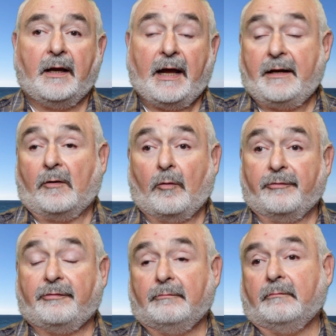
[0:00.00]
And of
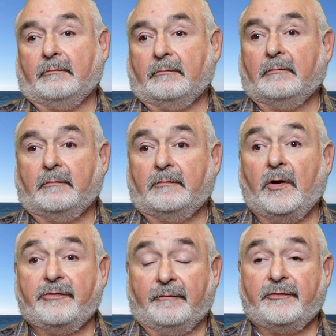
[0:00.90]
course,
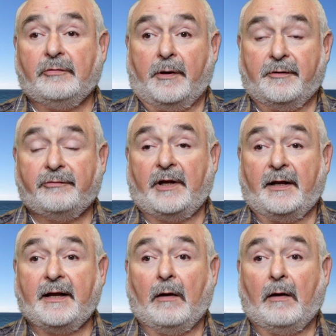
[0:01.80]
those of us who understand